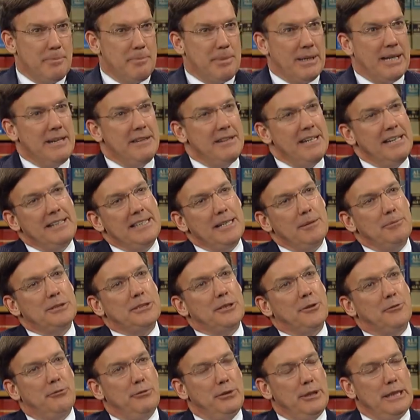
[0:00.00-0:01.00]
But I think that was
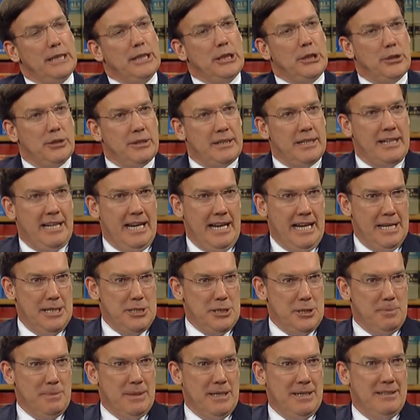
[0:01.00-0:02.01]
a really good
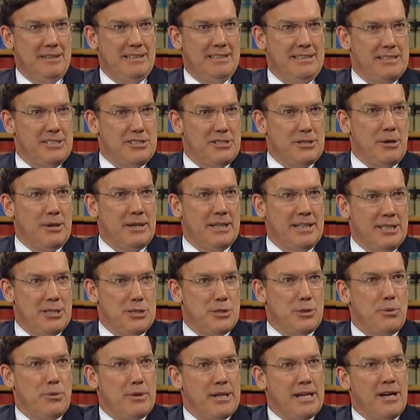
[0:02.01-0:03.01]
enhancement starting in
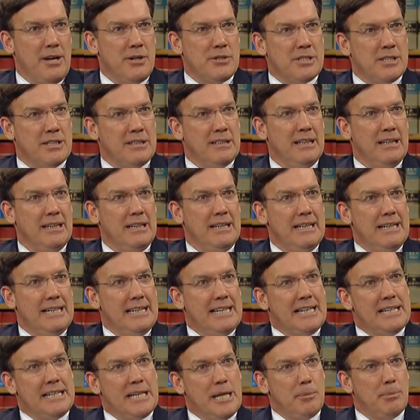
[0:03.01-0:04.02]
2000,
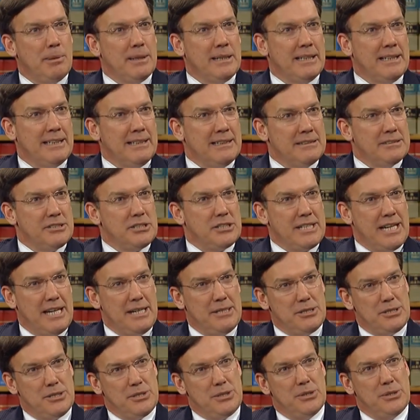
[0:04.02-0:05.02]
enabling
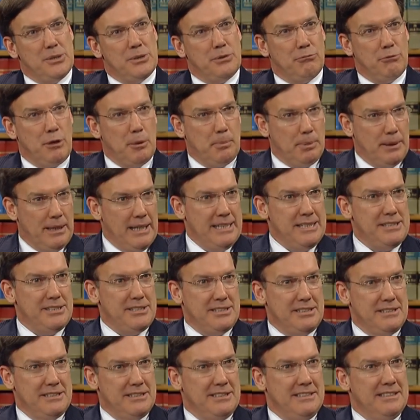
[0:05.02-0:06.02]
states to
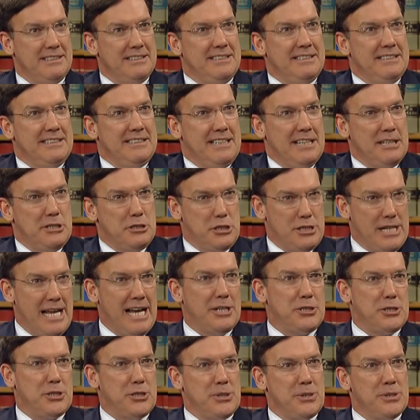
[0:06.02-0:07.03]
replace
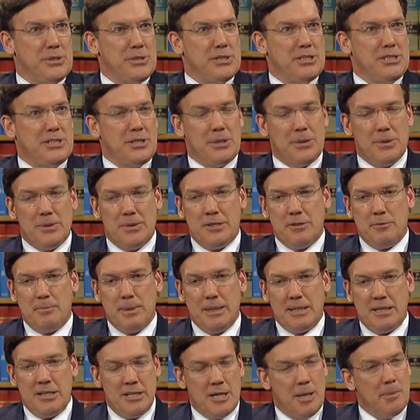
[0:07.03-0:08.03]
statues. So there have
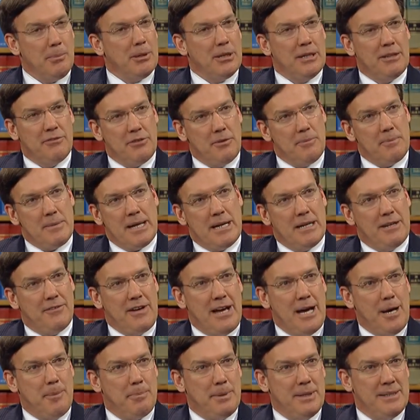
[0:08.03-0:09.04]
been a number of them that have
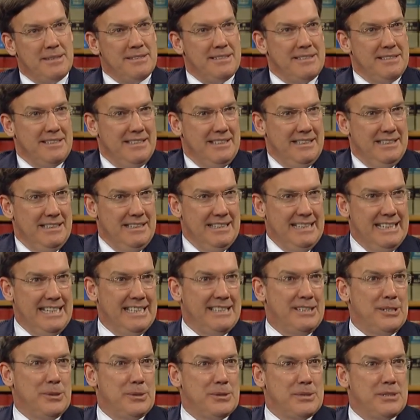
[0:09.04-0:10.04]
happened
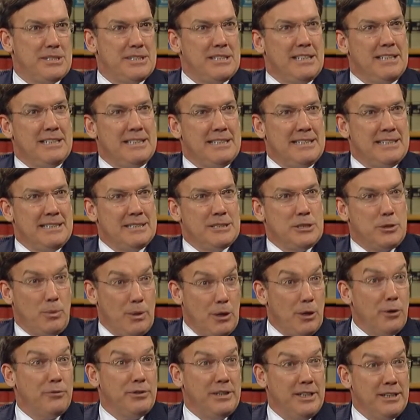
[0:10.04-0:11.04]
in those
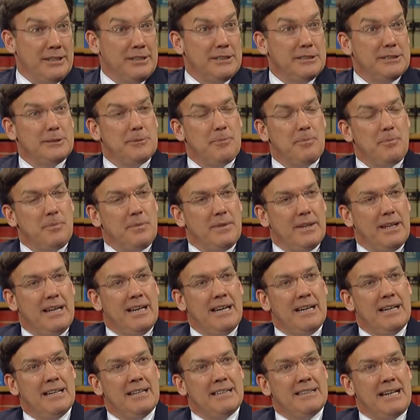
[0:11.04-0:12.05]
12 years,
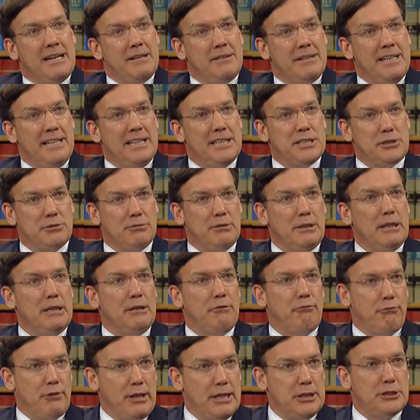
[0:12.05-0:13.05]
and I think it's really
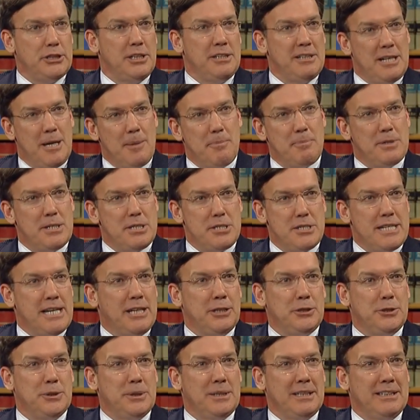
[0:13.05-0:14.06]
freshened up the
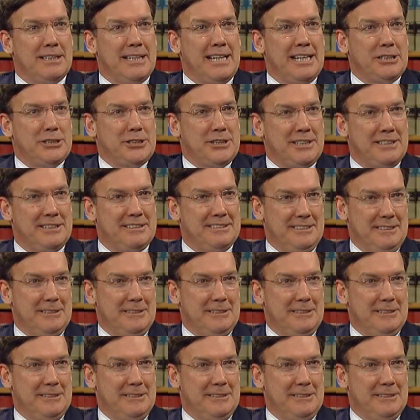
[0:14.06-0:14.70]
statue collection.